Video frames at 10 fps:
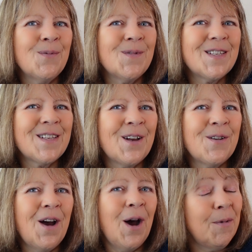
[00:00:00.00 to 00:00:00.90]

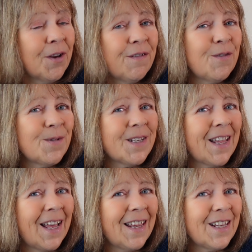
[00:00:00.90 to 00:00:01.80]
So I'm looking forward to
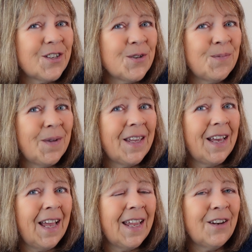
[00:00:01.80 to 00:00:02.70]
that. That should be
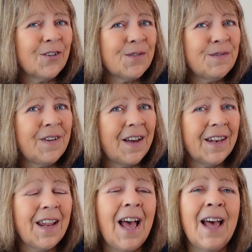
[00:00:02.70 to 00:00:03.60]
a lot of
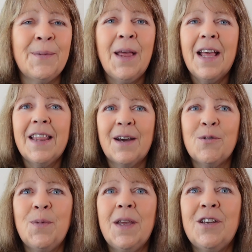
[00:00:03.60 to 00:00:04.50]
fun, and that
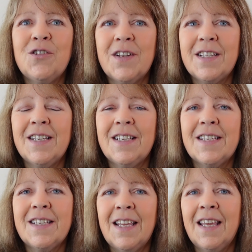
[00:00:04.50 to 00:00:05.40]
will be interesting to
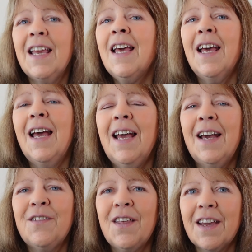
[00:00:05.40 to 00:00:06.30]
see
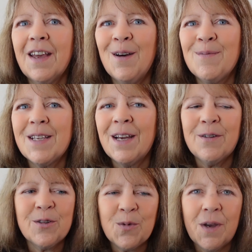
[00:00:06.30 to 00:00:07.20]
how that comes
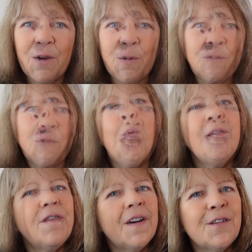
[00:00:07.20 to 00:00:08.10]
out as well.
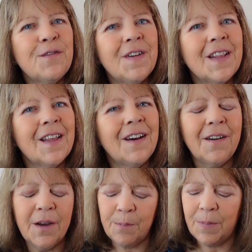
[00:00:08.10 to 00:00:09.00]
One final thing that
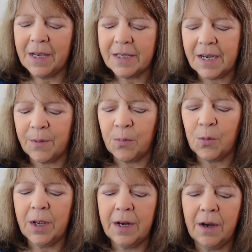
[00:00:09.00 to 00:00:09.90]
I picked up
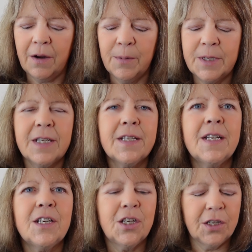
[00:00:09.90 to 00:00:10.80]
when I was at
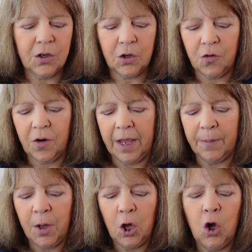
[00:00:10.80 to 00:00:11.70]
Stitches and
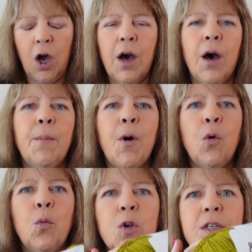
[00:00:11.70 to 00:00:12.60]
Cream
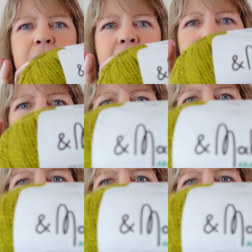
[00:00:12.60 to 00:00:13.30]
was this